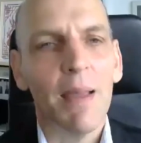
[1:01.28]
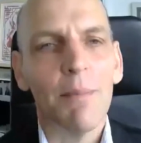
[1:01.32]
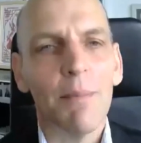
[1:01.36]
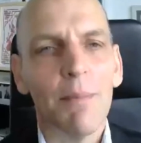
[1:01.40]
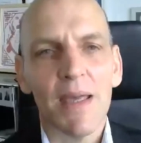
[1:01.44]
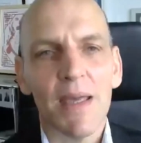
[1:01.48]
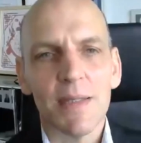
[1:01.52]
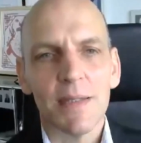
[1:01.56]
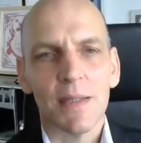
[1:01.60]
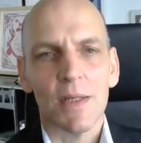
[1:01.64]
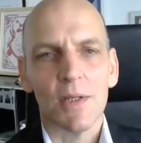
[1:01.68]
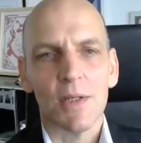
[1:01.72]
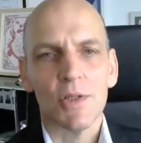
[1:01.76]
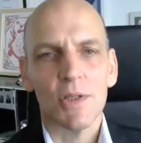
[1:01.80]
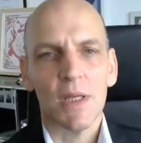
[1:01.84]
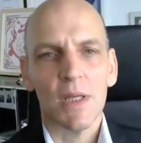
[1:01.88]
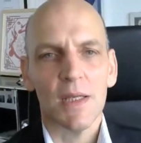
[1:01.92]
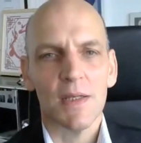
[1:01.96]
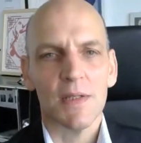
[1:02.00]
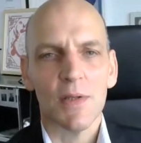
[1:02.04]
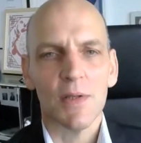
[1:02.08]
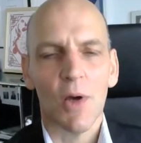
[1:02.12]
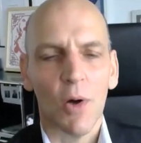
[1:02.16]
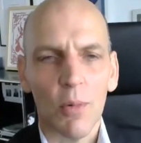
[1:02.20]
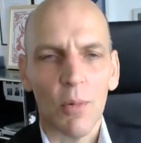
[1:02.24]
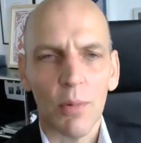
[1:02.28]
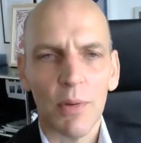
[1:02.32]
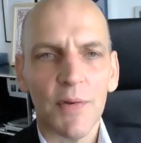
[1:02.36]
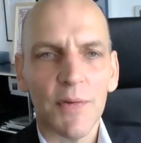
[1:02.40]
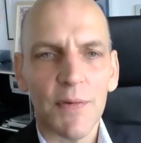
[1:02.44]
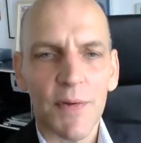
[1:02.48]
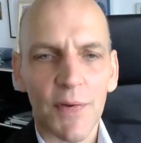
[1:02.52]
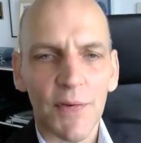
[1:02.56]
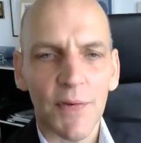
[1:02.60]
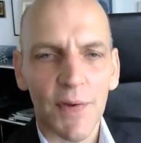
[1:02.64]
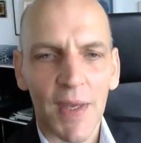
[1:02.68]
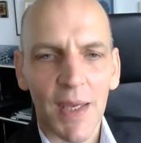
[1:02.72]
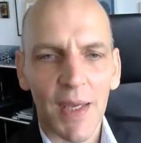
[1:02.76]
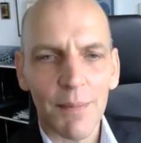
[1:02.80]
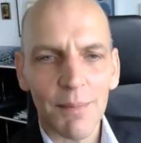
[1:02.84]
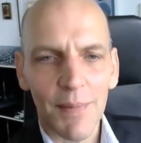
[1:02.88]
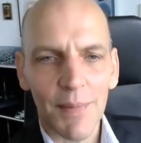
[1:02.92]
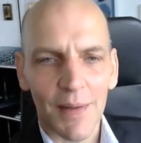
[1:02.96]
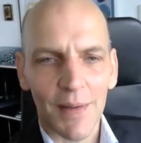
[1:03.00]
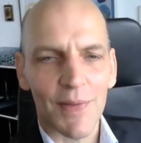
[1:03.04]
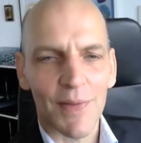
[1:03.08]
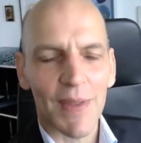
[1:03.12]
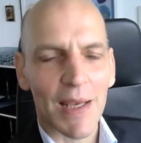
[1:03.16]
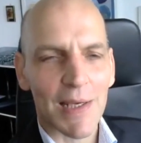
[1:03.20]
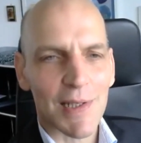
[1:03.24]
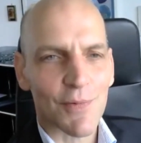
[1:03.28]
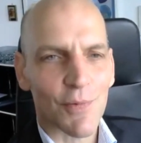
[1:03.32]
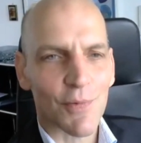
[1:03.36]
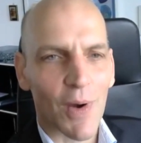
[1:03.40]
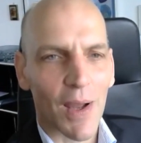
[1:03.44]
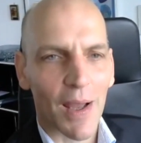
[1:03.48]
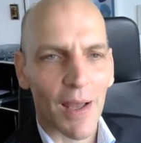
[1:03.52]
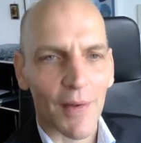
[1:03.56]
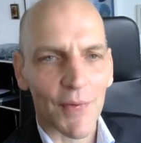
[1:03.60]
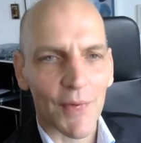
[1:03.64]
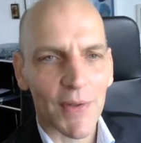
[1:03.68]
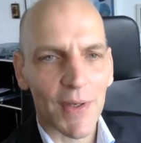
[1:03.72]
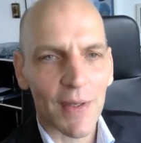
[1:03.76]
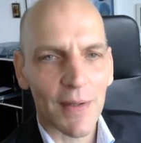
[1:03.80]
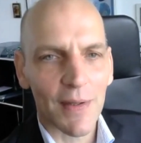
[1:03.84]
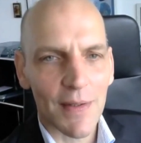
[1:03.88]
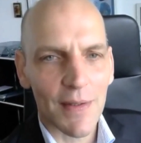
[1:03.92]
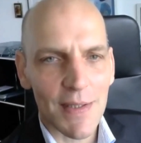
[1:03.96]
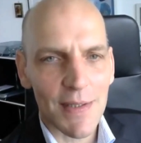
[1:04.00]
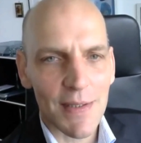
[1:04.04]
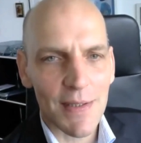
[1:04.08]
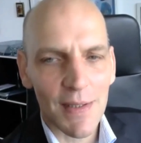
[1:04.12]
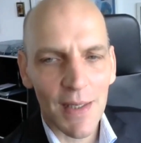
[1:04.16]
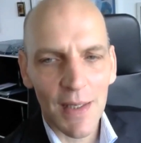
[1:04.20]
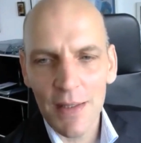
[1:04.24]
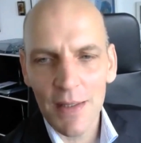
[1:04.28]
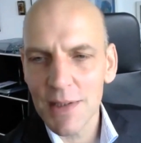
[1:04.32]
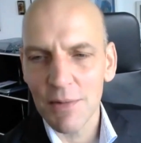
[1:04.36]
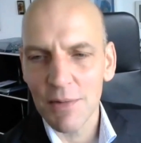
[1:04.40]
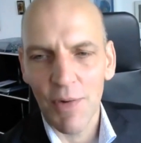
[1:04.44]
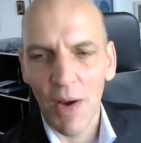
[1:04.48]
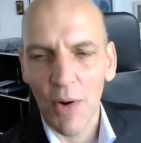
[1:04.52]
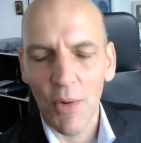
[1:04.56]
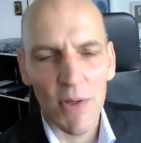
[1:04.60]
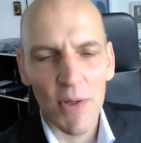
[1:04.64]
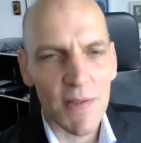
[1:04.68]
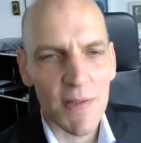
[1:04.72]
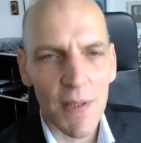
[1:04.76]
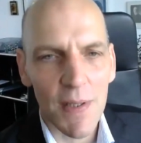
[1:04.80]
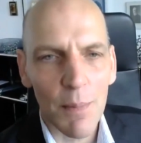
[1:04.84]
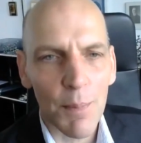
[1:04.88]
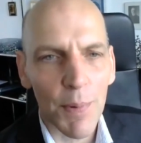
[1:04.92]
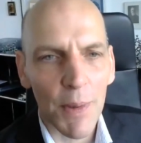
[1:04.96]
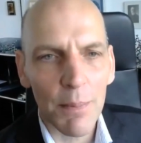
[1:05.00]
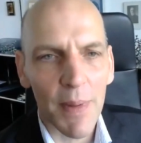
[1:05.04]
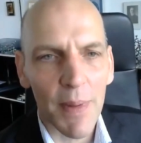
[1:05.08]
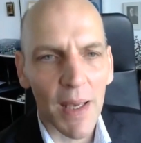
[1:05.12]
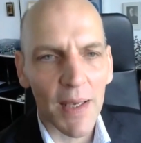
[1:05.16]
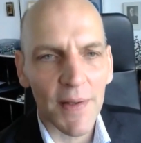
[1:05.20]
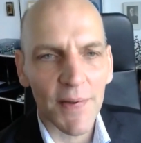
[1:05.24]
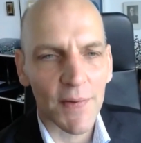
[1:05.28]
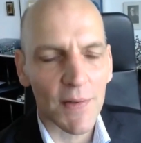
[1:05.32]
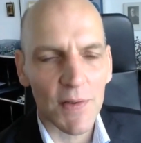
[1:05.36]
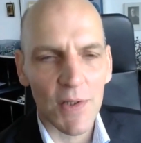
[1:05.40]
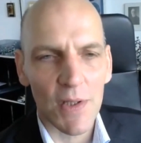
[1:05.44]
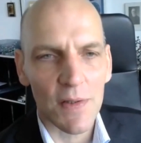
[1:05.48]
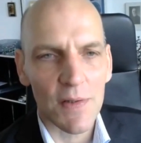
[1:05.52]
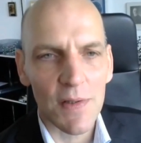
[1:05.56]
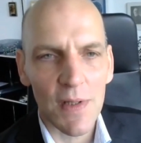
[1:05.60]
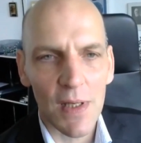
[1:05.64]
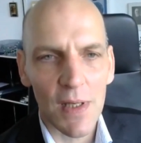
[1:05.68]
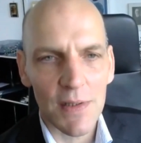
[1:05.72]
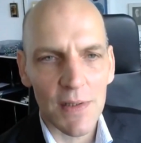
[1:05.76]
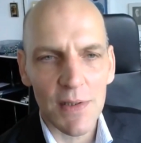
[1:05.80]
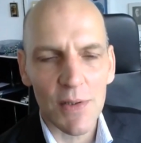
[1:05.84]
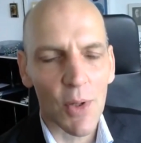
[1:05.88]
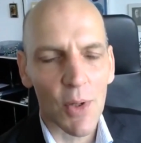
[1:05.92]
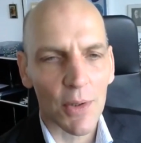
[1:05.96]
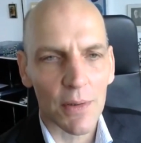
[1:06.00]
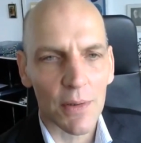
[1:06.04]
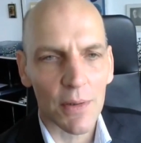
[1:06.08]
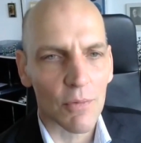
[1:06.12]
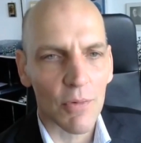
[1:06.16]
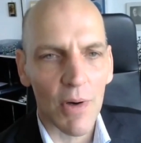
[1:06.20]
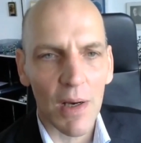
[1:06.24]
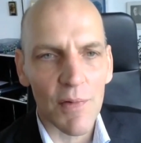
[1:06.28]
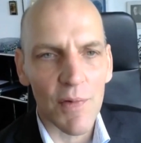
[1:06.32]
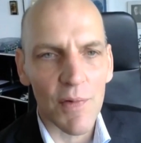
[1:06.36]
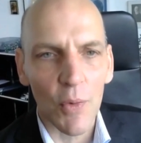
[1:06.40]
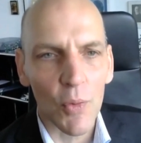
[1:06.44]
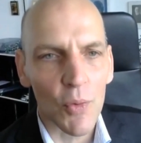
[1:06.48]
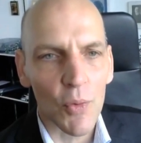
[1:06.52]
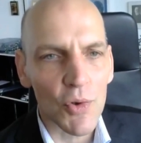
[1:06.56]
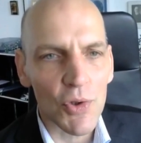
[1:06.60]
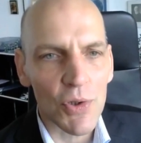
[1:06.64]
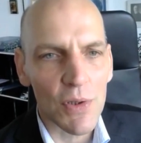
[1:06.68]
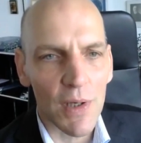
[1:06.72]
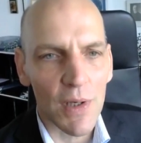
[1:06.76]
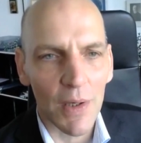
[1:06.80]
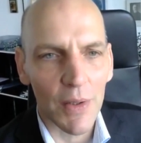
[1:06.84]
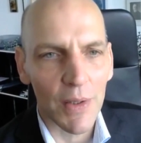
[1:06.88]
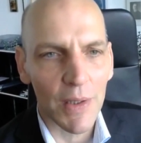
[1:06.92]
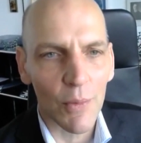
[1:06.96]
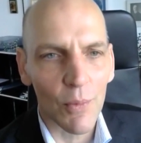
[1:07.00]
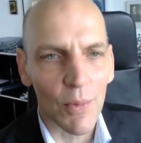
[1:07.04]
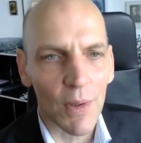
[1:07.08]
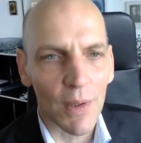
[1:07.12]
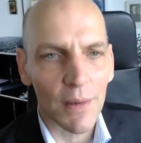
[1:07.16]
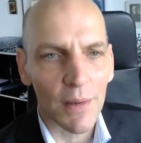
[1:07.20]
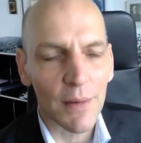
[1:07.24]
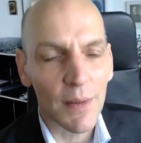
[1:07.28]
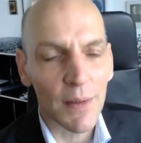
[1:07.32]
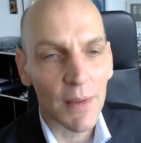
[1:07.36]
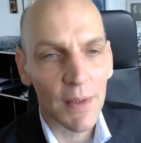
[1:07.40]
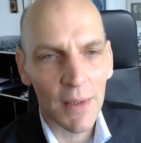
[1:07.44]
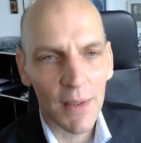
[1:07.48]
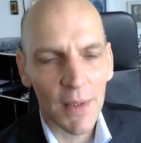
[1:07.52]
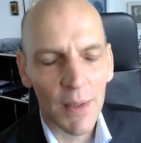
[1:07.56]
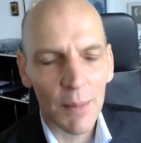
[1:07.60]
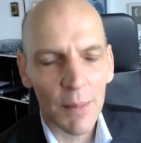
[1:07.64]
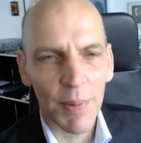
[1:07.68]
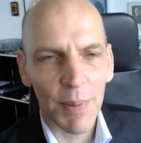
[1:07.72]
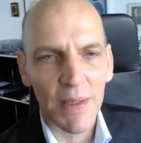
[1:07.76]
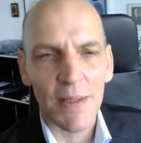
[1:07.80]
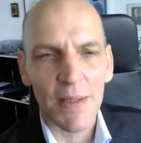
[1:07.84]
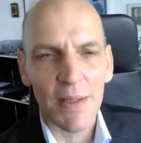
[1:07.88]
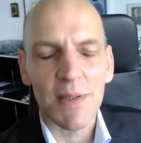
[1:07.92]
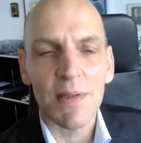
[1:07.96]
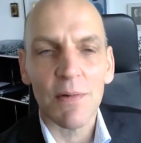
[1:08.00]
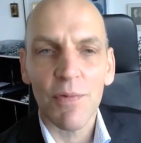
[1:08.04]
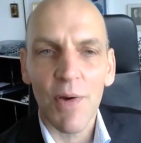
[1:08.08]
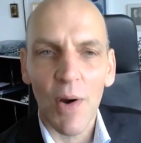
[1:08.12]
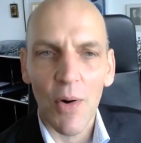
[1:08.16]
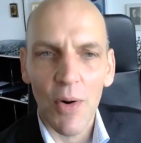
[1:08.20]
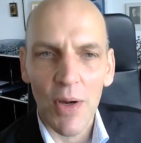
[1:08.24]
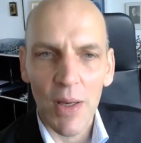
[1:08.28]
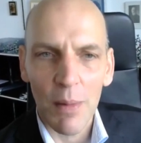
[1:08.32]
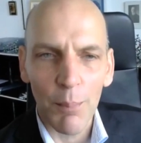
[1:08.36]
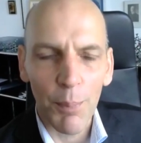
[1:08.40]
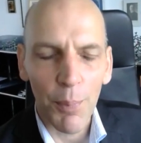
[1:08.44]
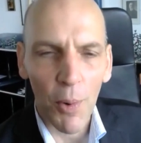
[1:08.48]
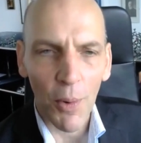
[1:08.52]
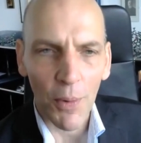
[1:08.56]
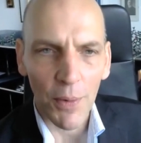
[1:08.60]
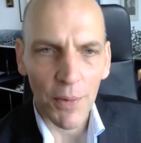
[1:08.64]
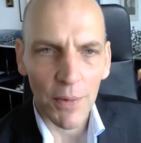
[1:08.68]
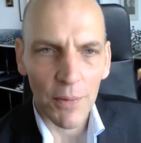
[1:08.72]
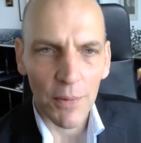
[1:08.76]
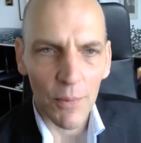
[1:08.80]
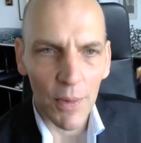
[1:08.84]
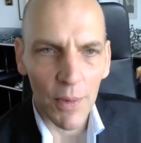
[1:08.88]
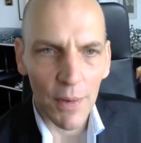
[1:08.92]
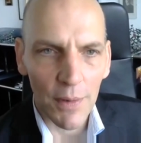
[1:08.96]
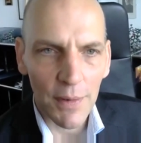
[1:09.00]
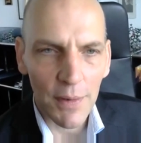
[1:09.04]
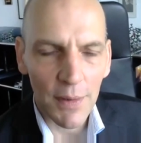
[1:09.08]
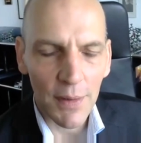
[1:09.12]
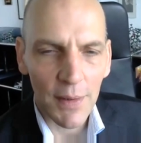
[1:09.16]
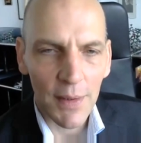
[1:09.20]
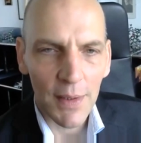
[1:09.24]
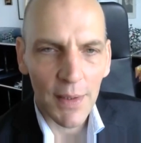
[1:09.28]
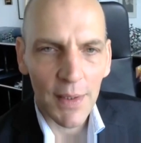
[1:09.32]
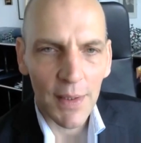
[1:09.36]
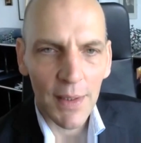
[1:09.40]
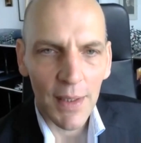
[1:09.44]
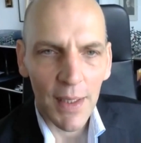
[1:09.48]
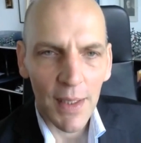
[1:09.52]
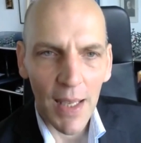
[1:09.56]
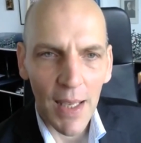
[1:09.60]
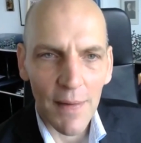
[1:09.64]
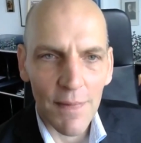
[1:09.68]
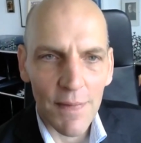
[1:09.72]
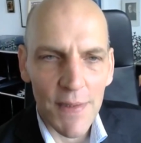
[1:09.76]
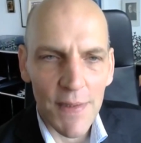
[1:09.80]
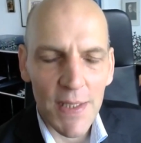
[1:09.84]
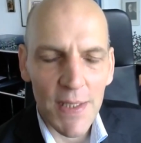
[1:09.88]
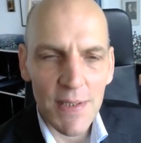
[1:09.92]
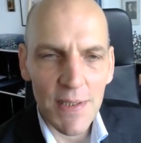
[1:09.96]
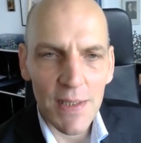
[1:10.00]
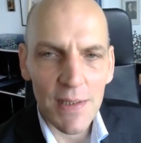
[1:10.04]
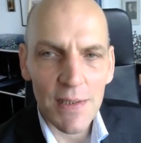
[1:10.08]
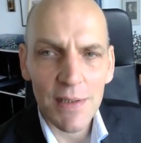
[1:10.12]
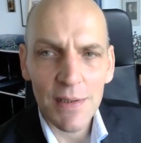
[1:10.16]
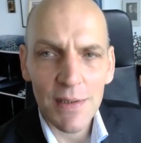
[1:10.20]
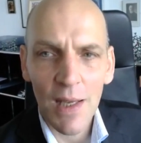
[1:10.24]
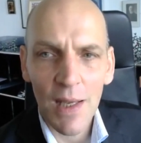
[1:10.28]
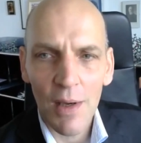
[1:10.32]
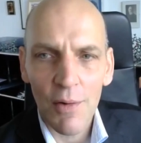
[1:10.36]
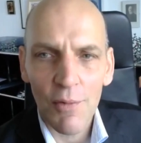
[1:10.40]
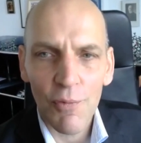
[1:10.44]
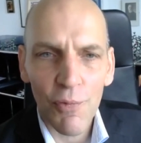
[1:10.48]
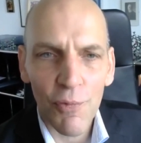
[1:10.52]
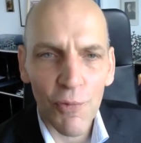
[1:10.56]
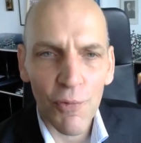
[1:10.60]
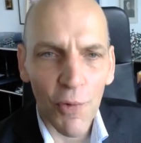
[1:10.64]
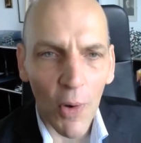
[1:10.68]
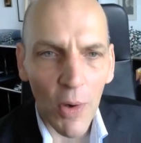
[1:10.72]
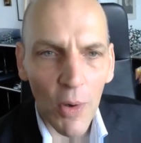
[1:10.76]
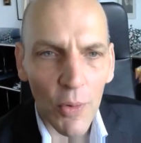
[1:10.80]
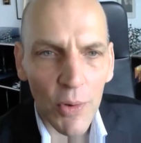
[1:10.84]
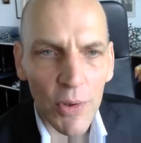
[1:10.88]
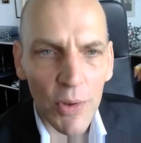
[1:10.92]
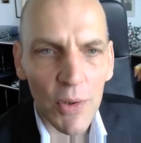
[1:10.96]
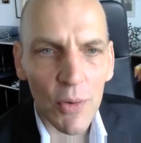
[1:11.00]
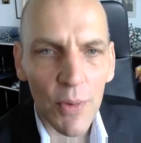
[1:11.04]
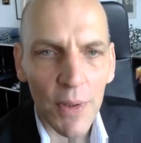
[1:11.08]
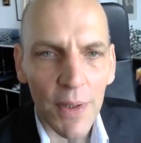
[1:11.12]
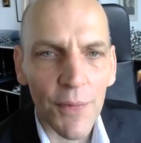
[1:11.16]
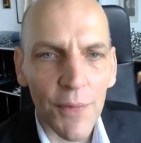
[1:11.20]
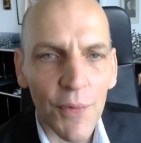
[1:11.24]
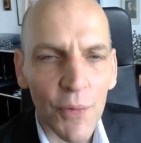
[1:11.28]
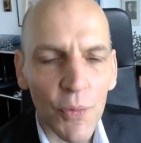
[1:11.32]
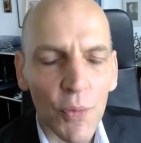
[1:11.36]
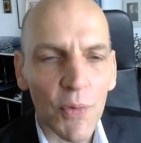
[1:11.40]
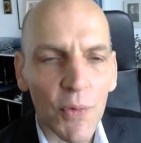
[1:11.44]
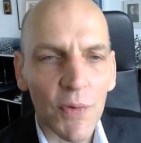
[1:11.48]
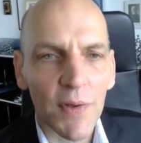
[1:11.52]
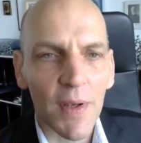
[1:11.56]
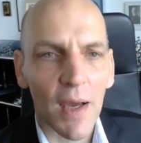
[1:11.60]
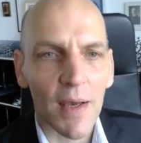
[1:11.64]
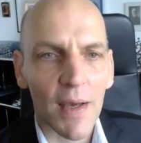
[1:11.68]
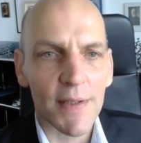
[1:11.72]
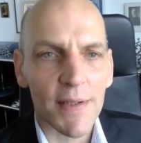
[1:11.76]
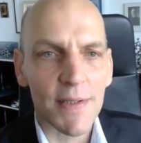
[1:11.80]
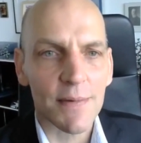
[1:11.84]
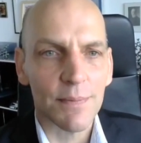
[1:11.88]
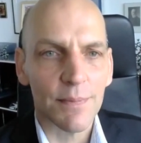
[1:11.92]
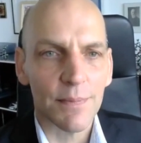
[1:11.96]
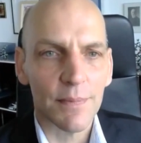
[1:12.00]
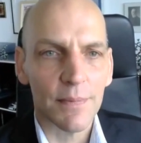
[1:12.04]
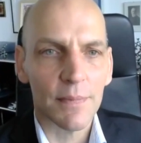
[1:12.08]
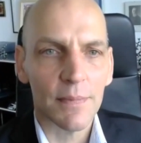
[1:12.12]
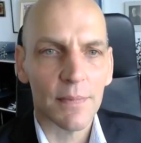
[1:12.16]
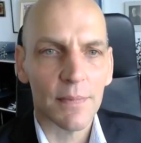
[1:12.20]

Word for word: My message is always the same, and thanks for asking this. It's a very simple message. It's not a revolutionary one, but it's a very important one. And this is follow your enthusiasm.